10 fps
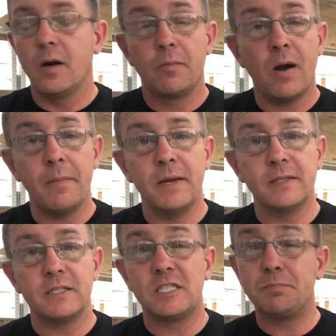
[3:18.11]
Problem
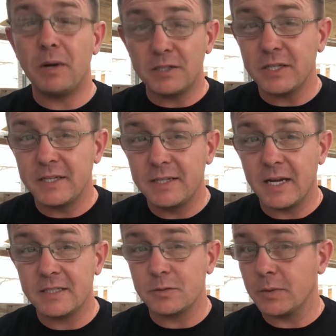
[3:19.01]
is, especially in
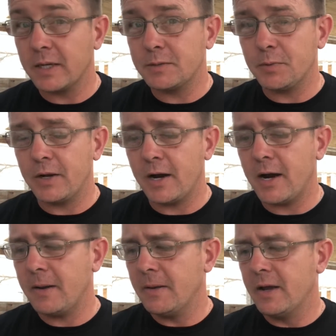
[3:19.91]
Texas when it gets pretty
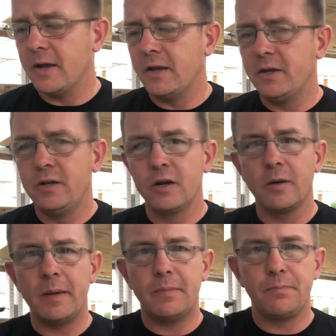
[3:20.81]
hot, you're
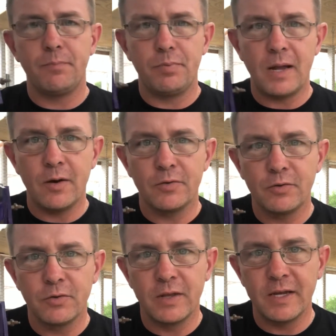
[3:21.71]
gonna be plowing
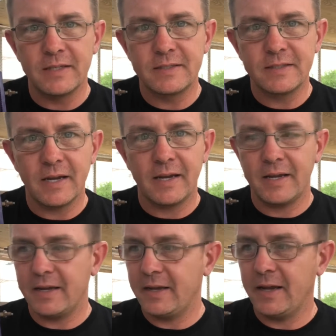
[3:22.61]
through this like
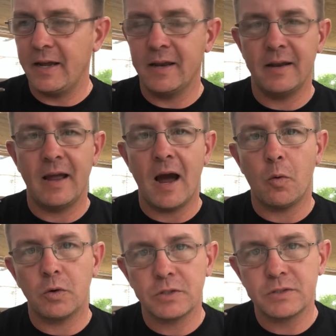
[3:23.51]
in
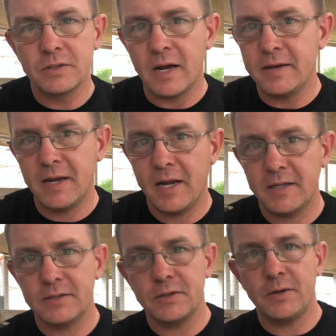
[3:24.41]
hours, not
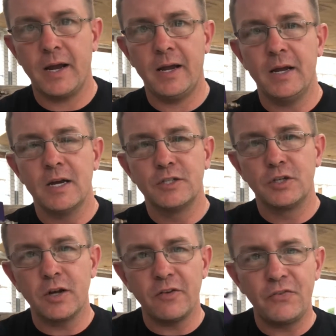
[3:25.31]
days, okay? So
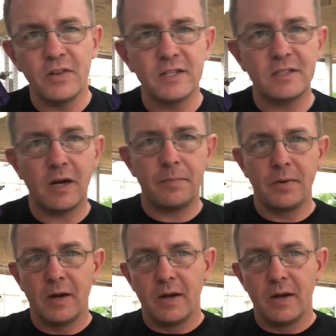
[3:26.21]
you're gonna have to fill this up